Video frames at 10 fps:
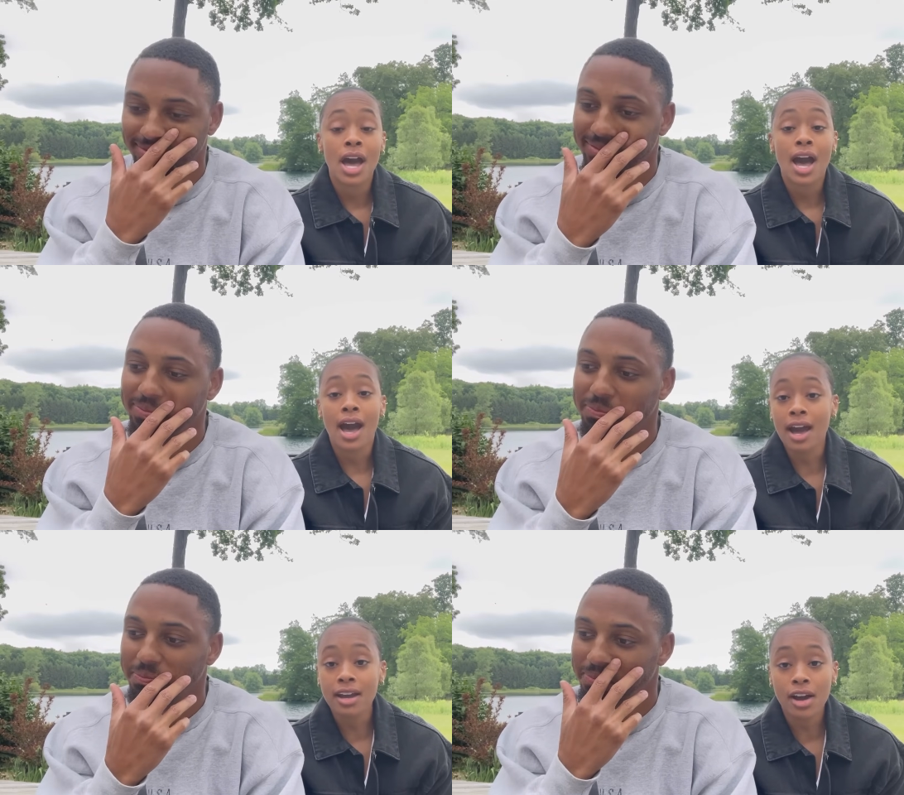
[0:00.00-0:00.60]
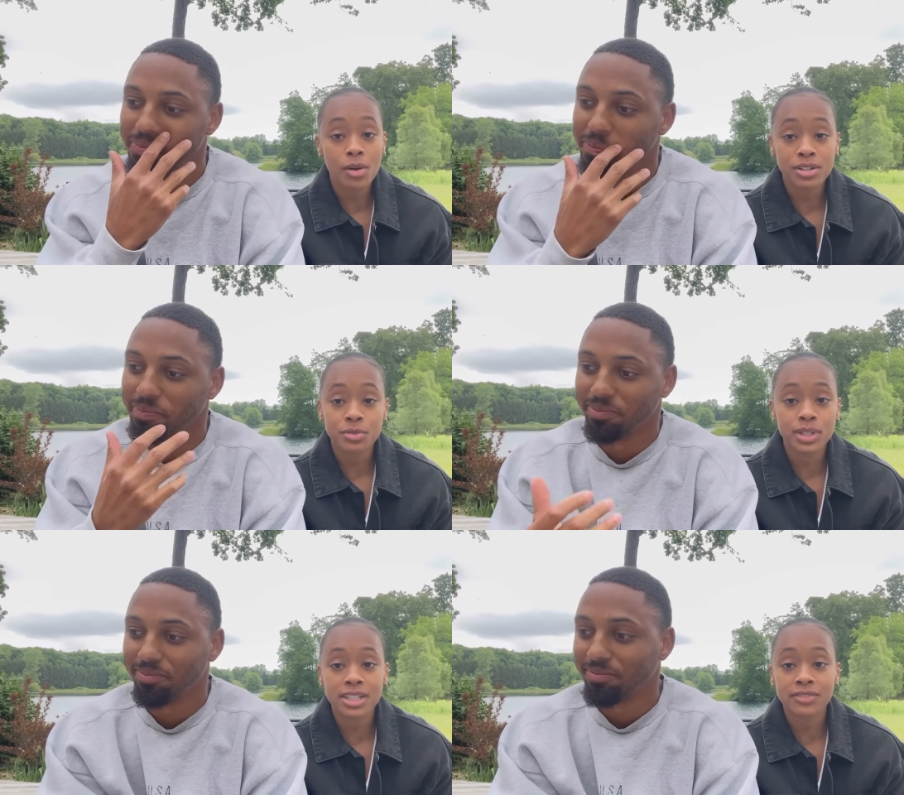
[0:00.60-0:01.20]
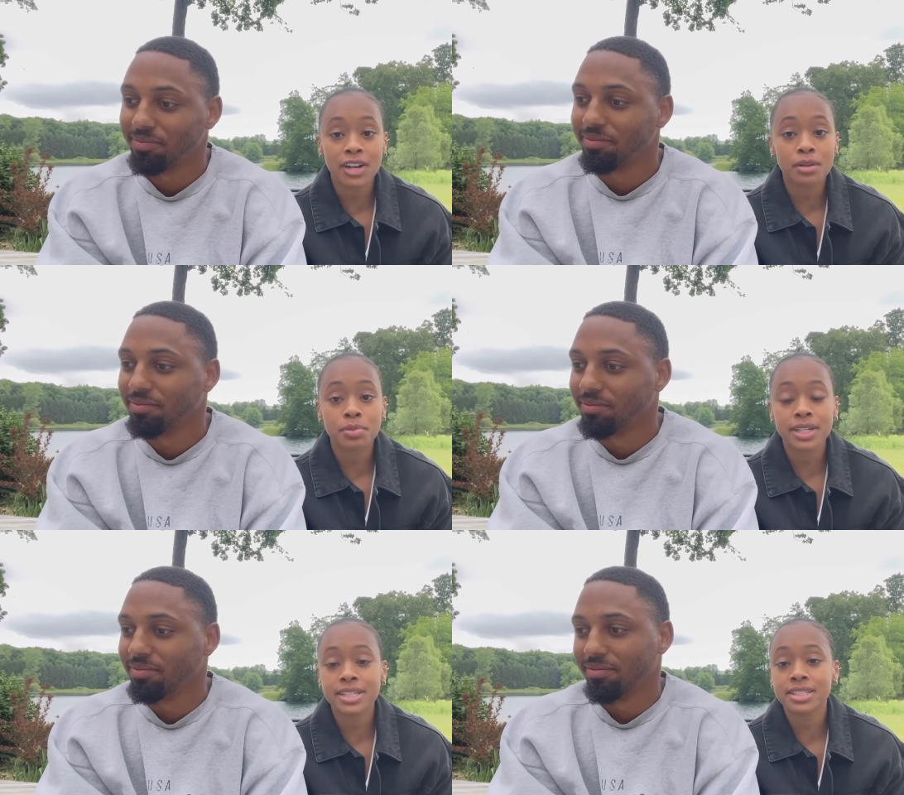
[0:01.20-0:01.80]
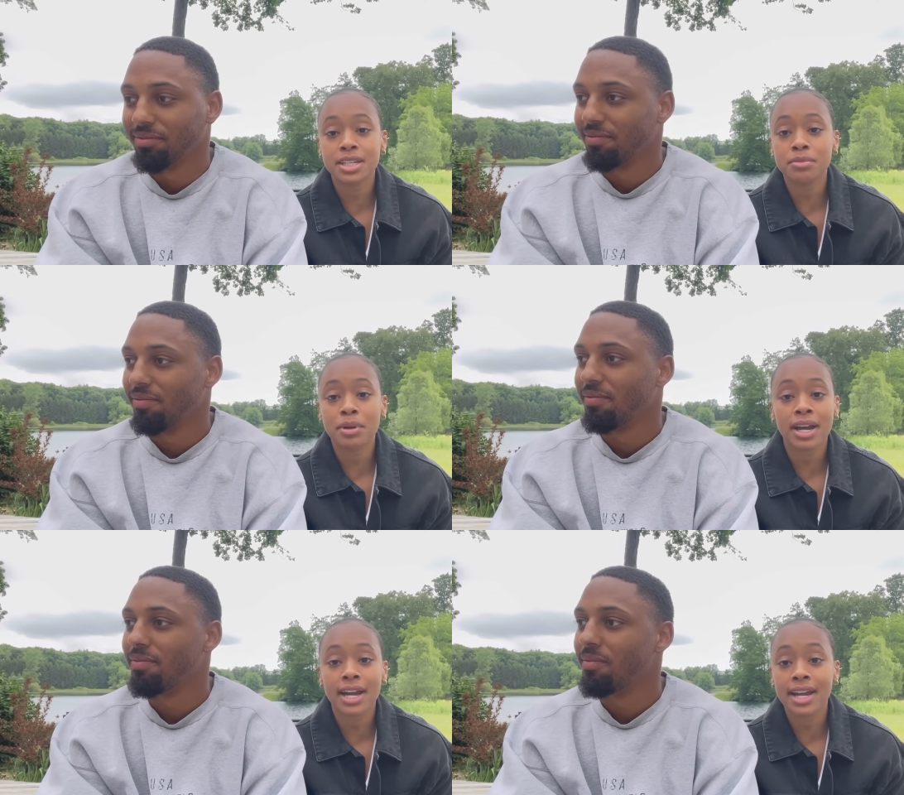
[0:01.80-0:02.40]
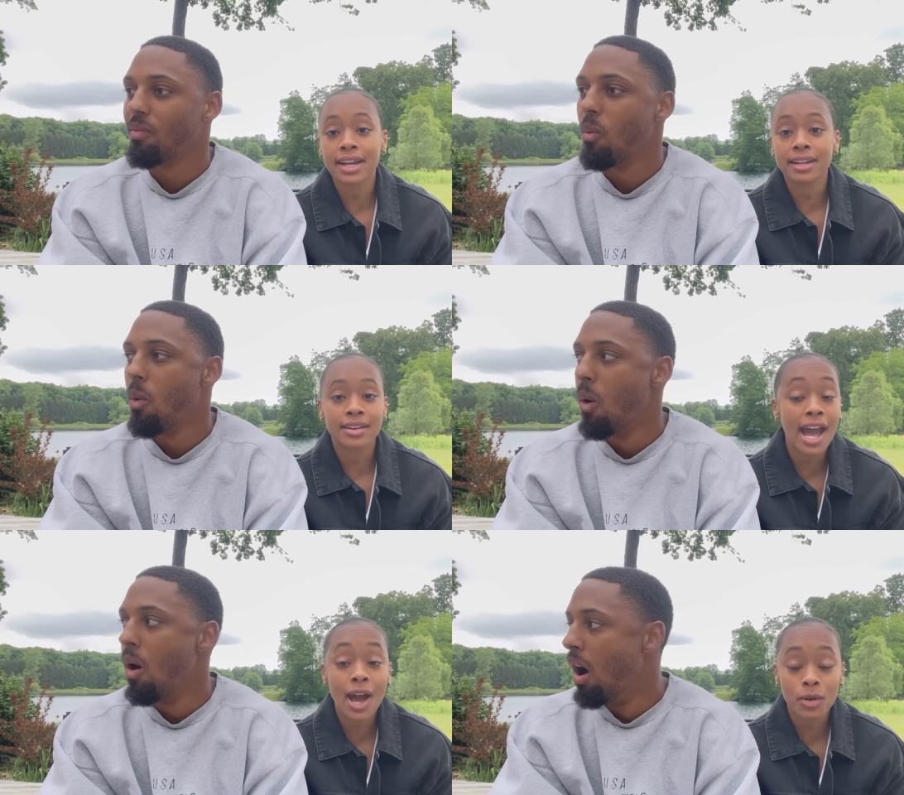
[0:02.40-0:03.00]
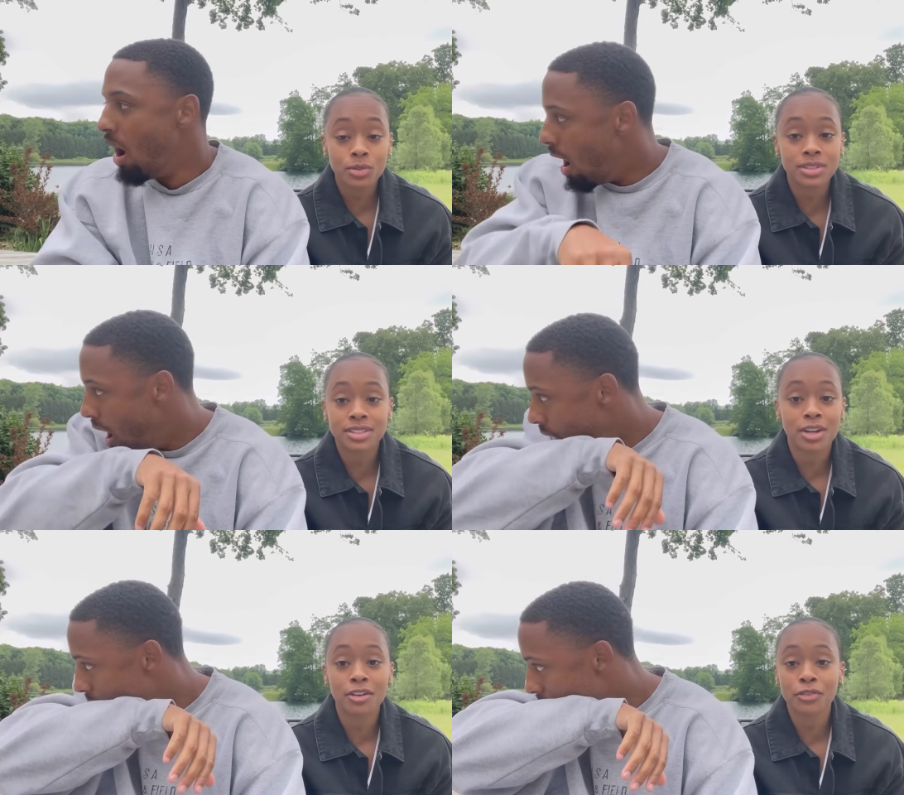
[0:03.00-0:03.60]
Speaker 1: I always wanted a fireplace in my house, our